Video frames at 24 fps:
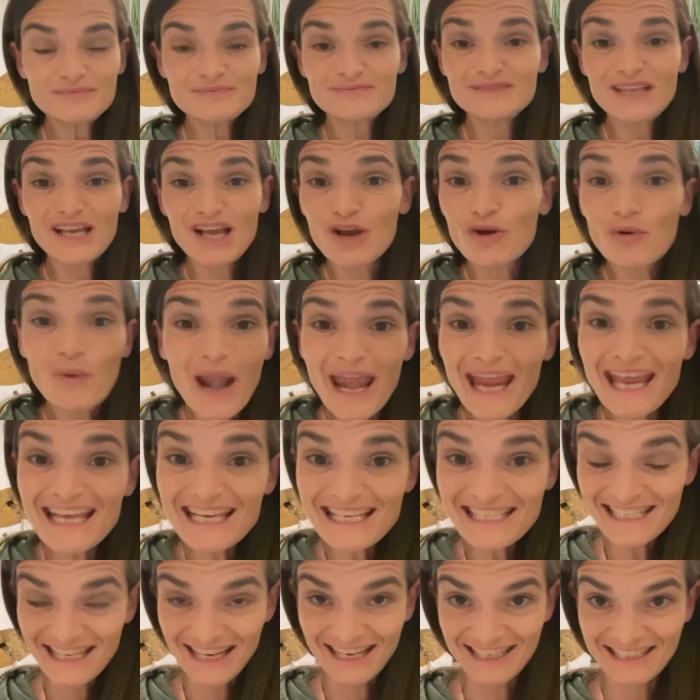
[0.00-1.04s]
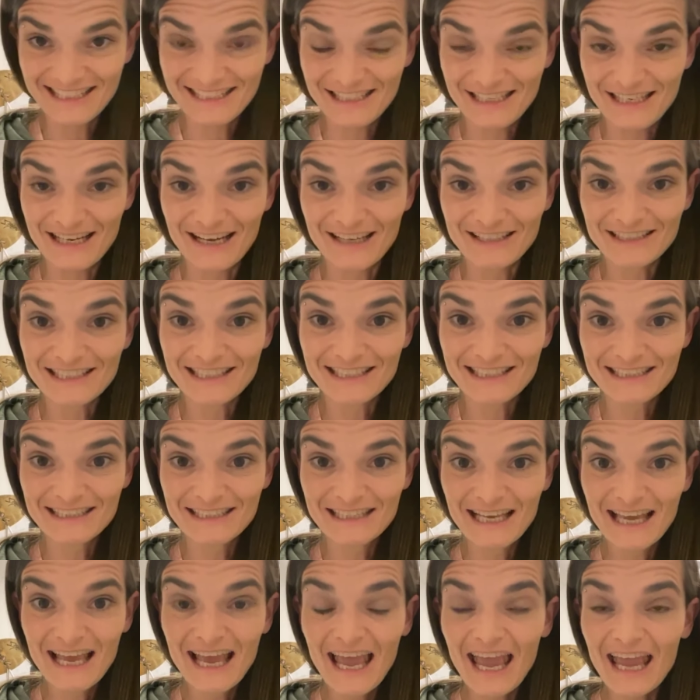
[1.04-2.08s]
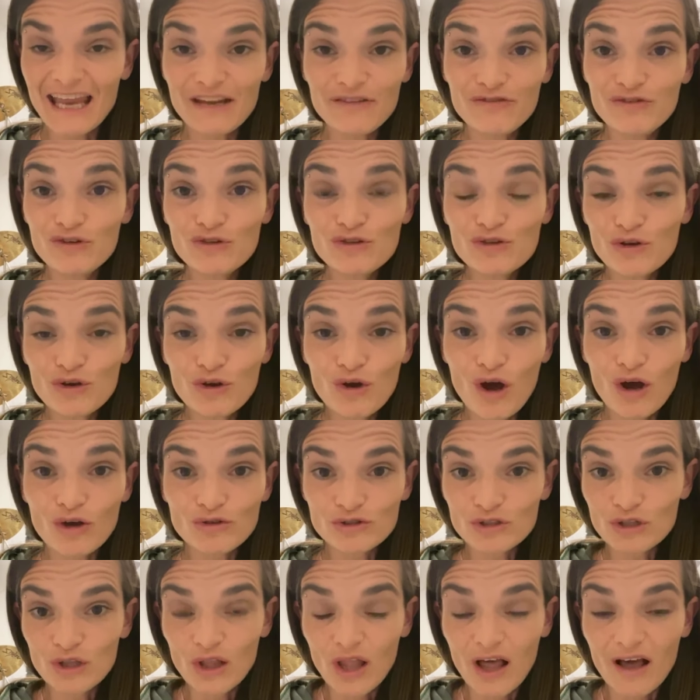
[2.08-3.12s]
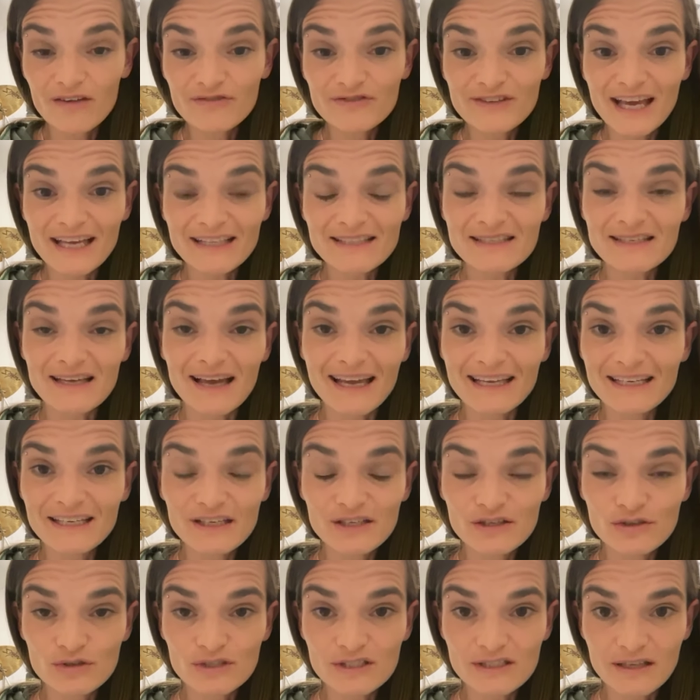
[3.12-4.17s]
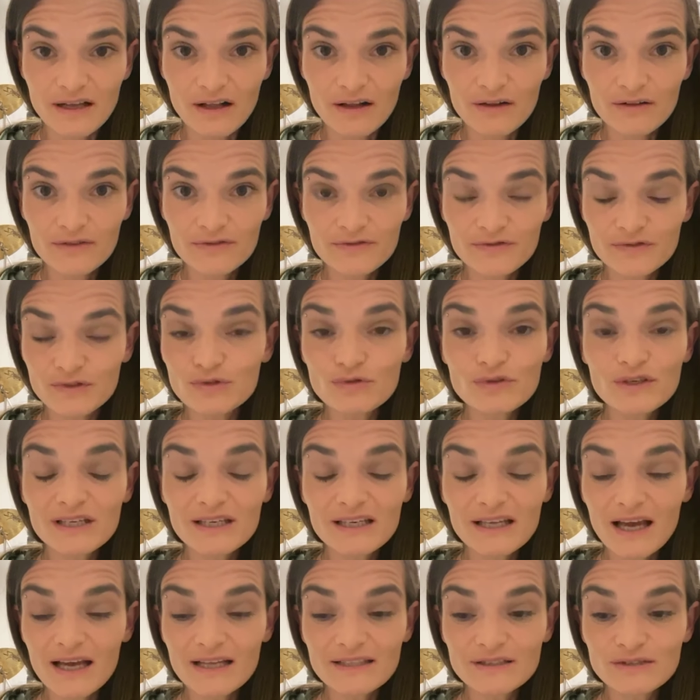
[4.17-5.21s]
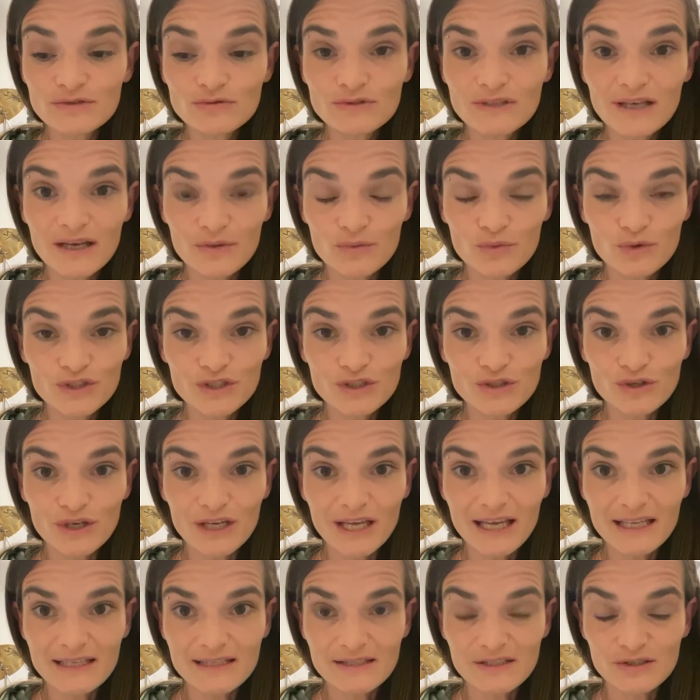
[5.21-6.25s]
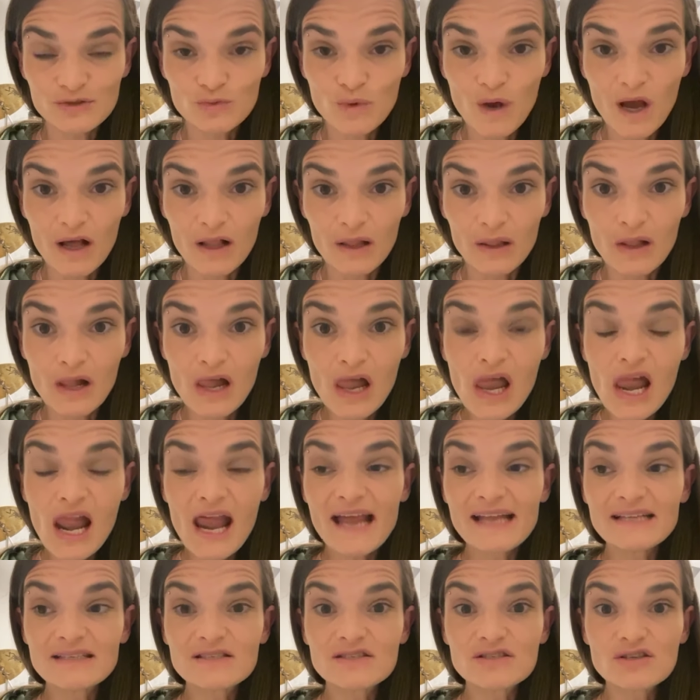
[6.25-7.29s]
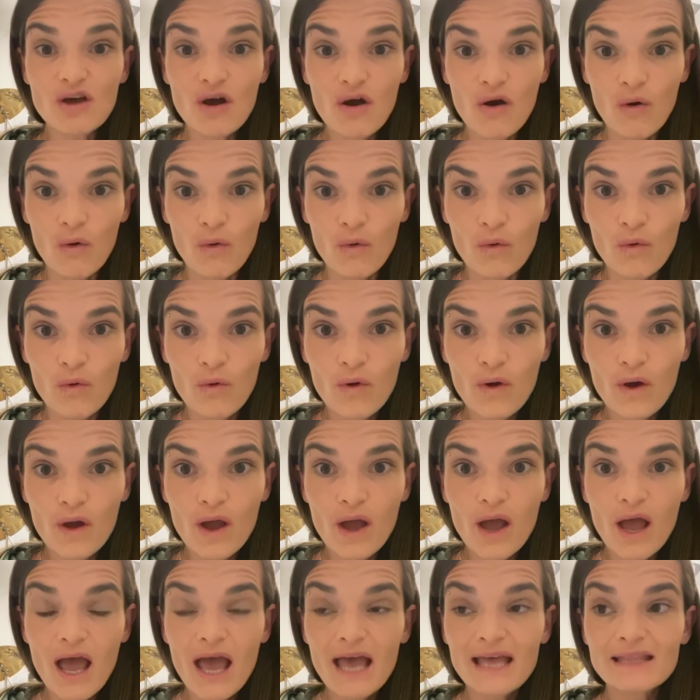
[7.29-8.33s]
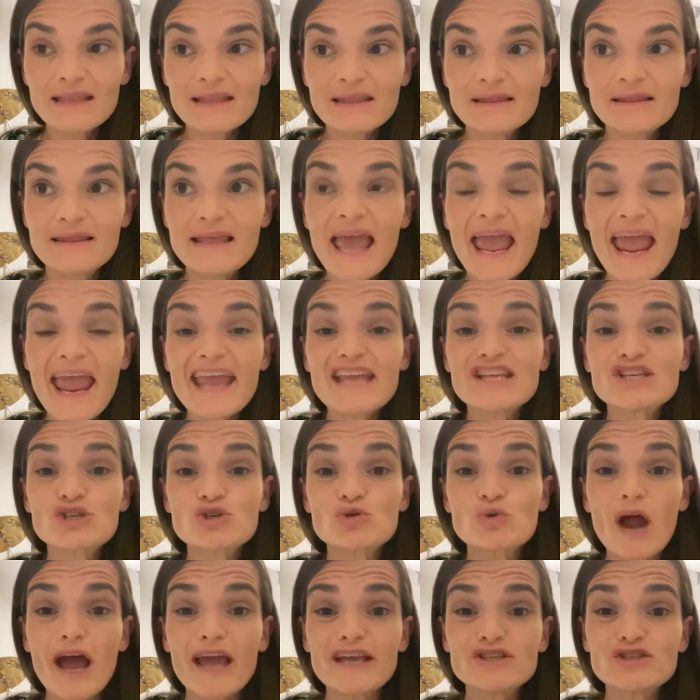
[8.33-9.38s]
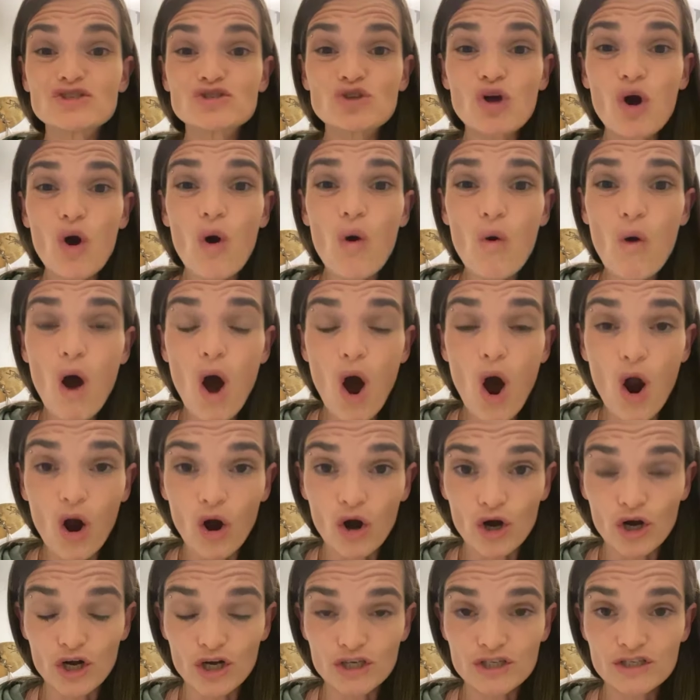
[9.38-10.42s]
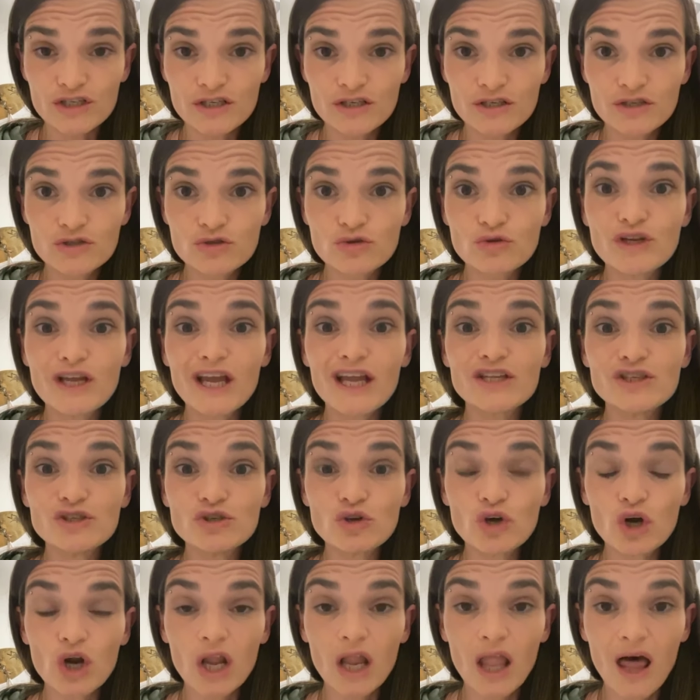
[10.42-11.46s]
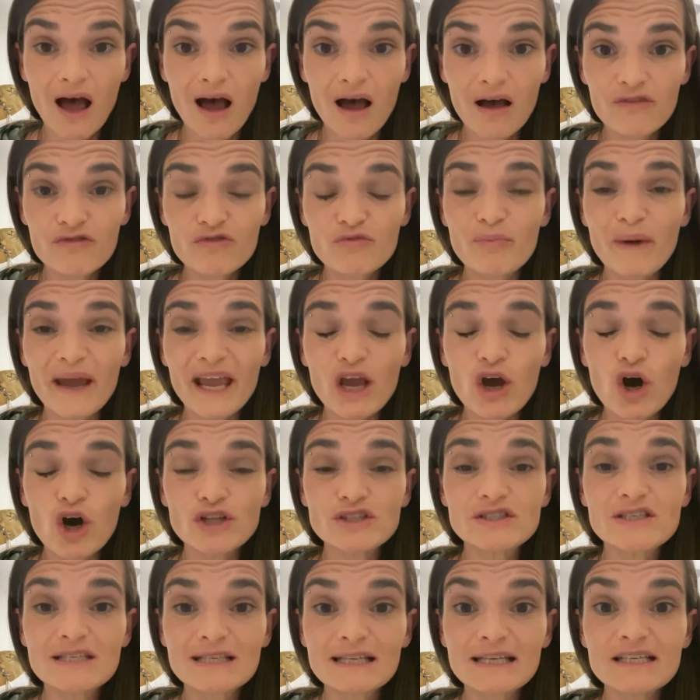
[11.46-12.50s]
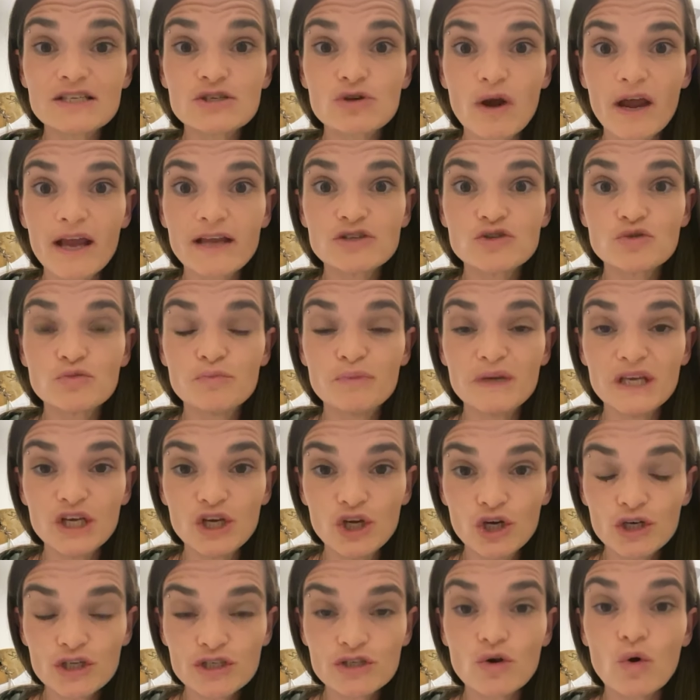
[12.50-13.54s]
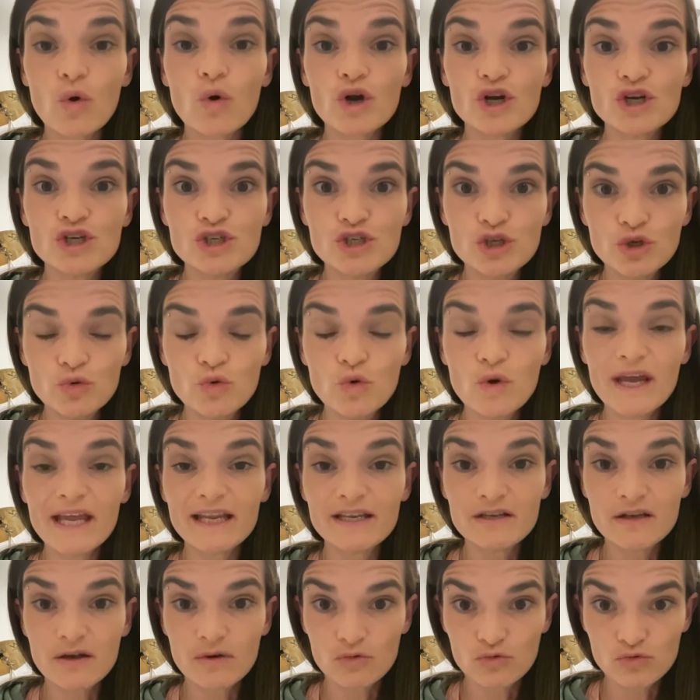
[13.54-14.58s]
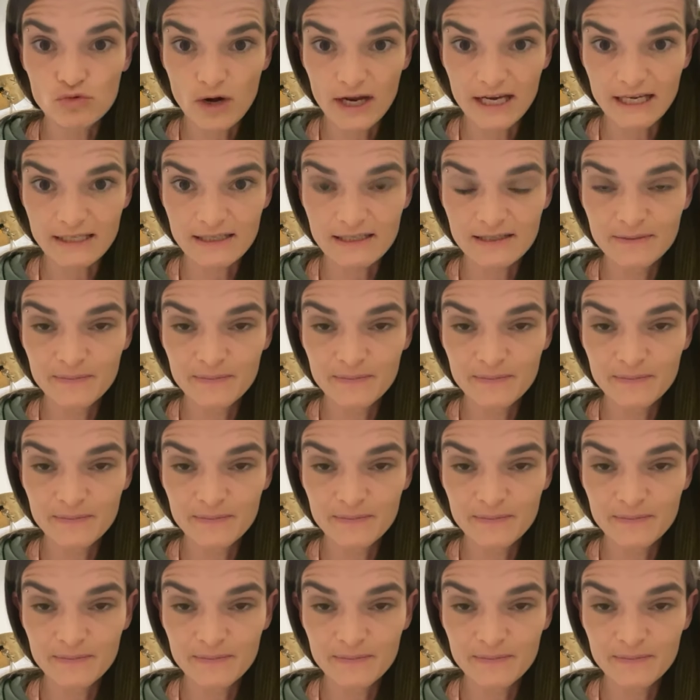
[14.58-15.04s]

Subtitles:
cranky sides in us. And if you don't know how to love that side in yourself, you cannot do that with your kids as well. And so they try so hard to get your love by constantly trying to be good or do it right.